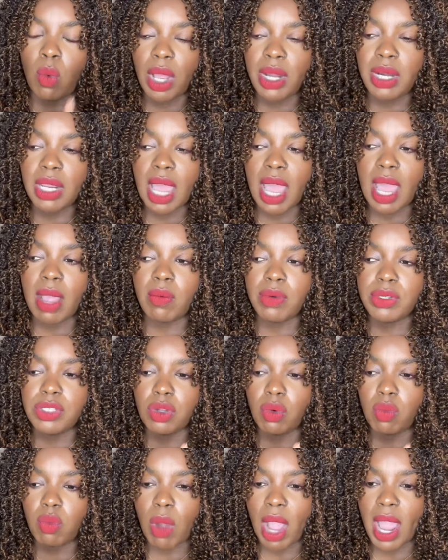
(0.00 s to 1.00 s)
One guy
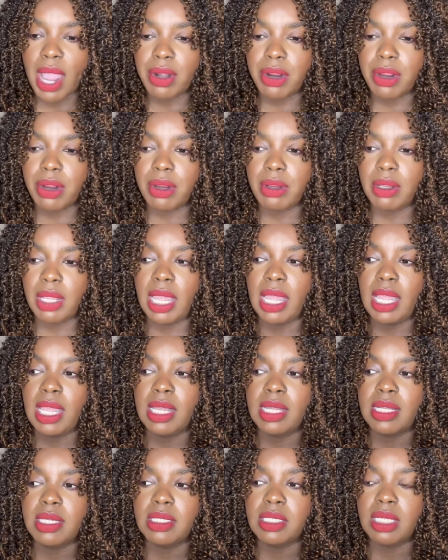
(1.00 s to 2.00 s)
was a writer
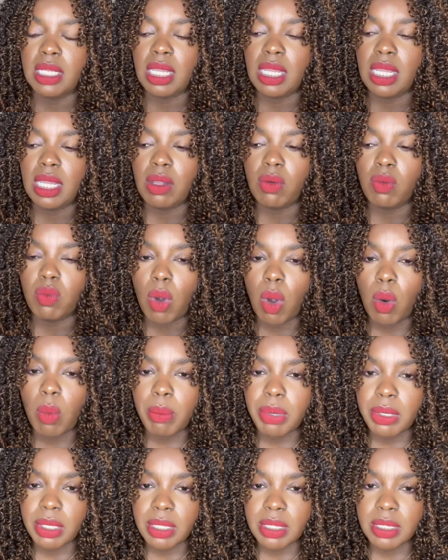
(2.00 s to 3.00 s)
and he
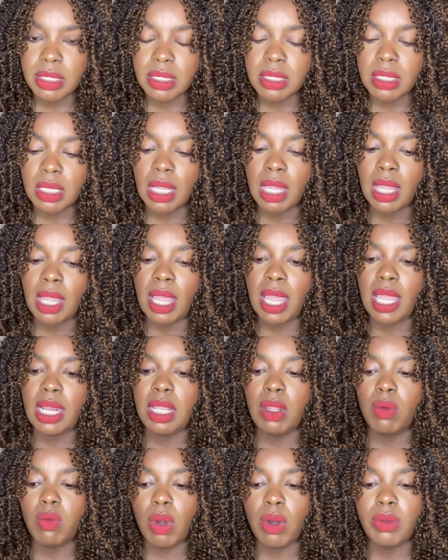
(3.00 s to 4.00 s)
wrote books,
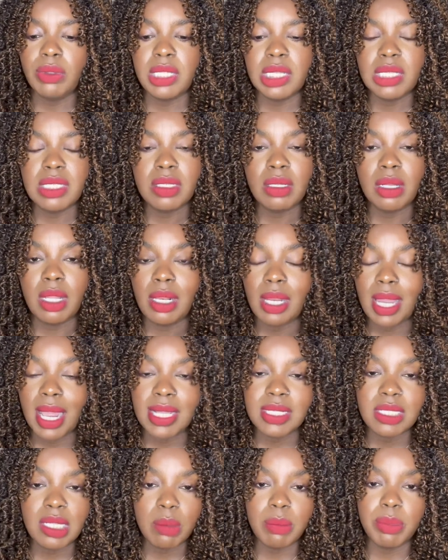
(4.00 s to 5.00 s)
and he wrote this
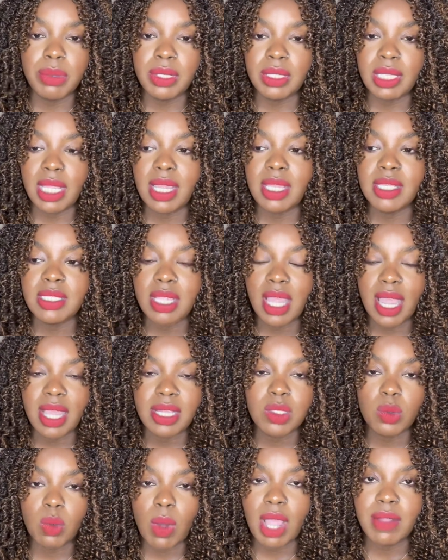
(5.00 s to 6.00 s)
classic book that his
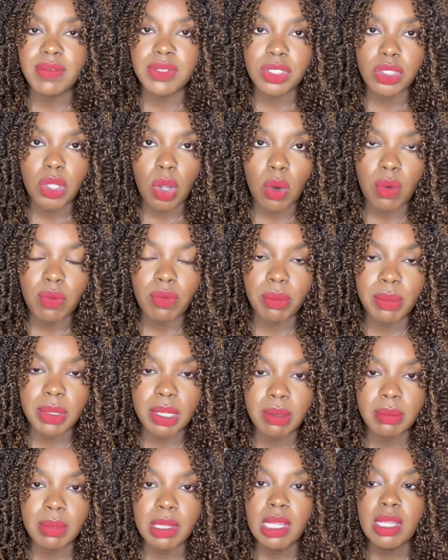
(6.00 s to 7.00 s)
ex-wife stole from
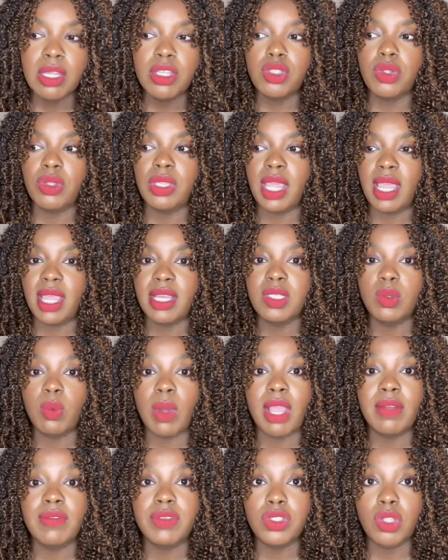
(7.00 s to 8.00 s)
him. So the
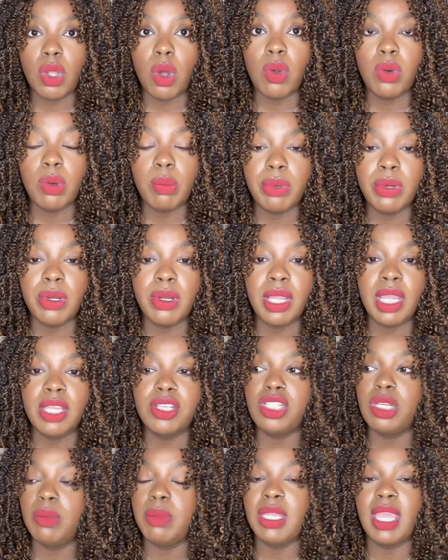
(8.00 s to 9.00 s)
ex-wife stole the book
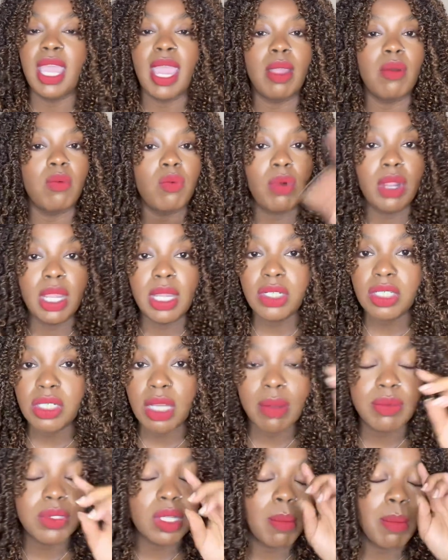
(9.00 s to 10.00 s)
and she became
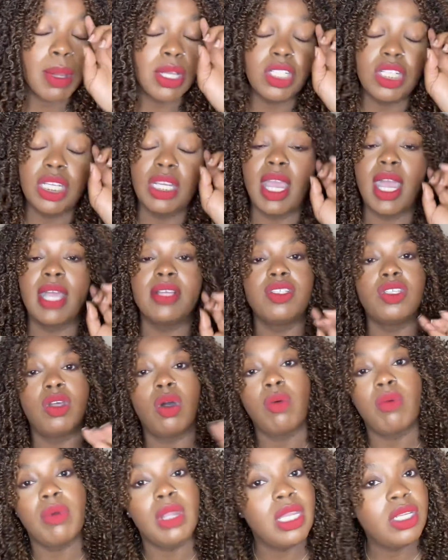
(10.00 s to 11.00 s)
rich. I'm talking about she got
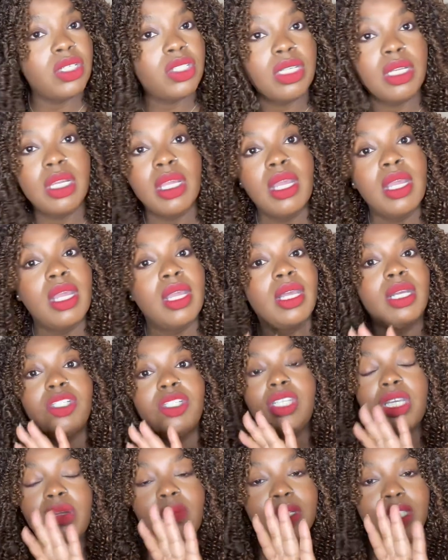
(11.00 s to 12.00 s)
so rich.
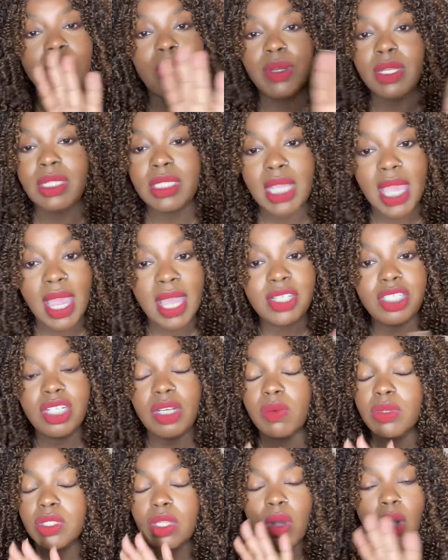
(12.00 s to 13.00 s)
She was so detached.
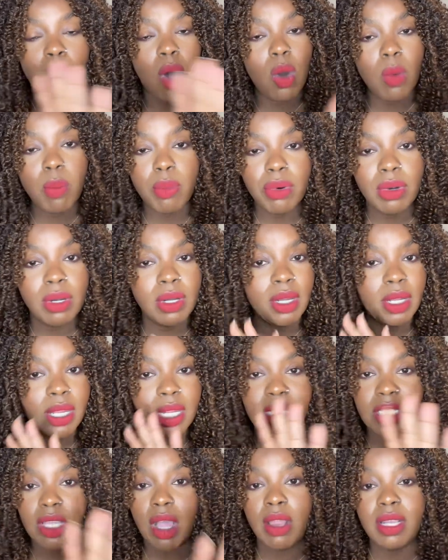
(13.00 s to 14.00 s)
She was on Oprah.
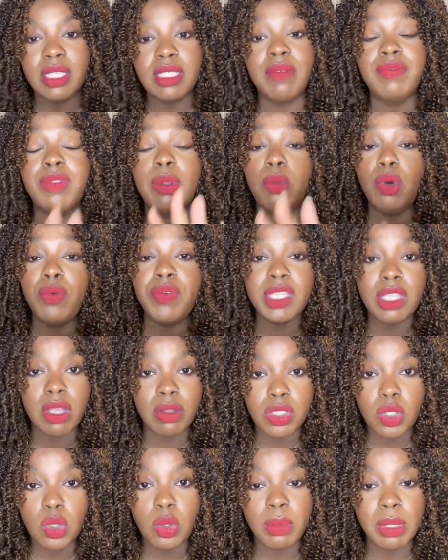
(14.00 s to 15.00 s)
It's all this stuff. The movie's
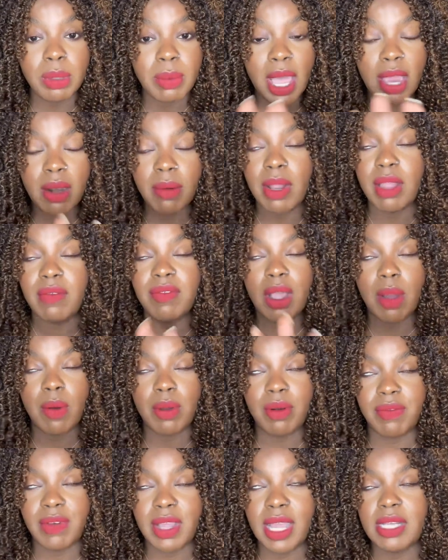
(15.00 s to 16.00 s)
on Tubi, by the way, if
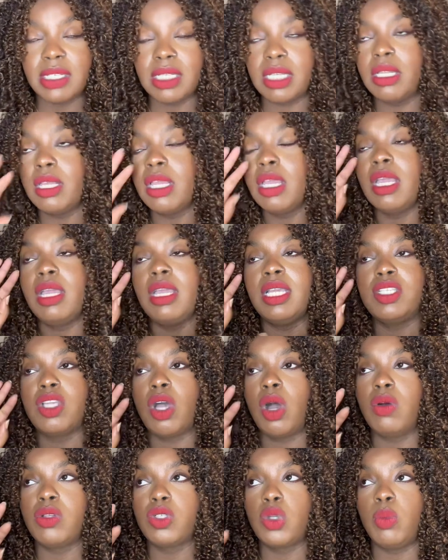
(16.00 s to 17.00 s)
y'all want to find it. It's
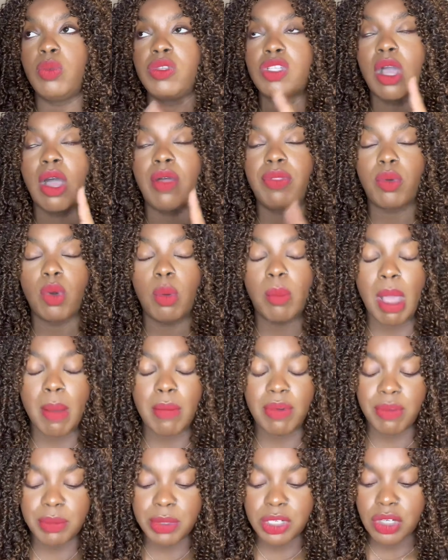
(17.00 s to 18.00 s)
an old school movie called Throw
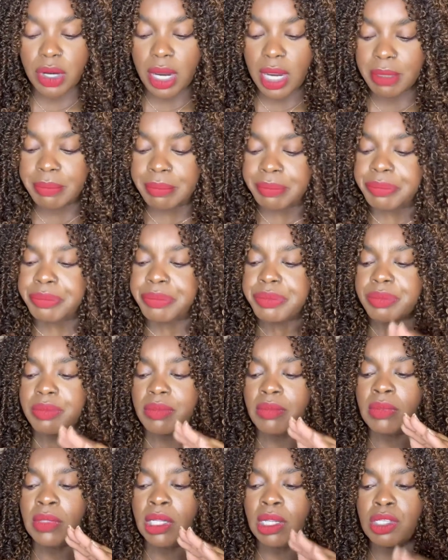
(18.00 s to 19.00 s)
Mama from the Train.
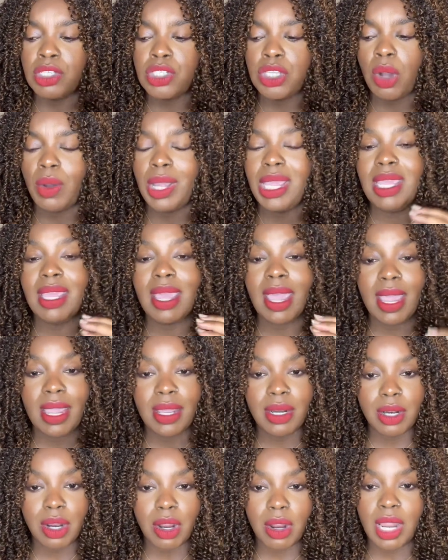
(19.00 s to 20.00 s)
So he
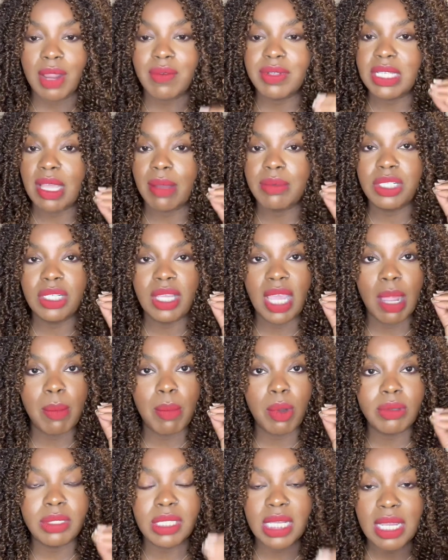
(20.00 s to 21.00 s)
hated her. Every time she
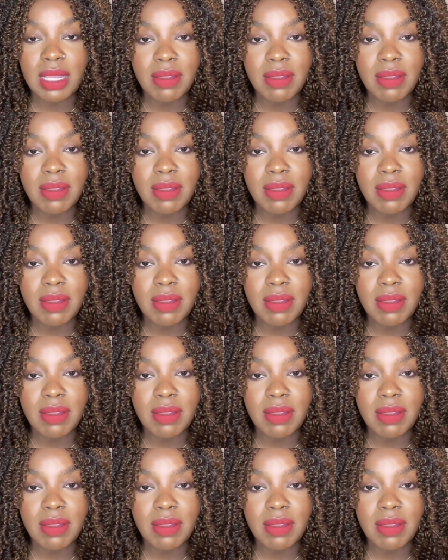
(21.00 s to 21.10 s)
came on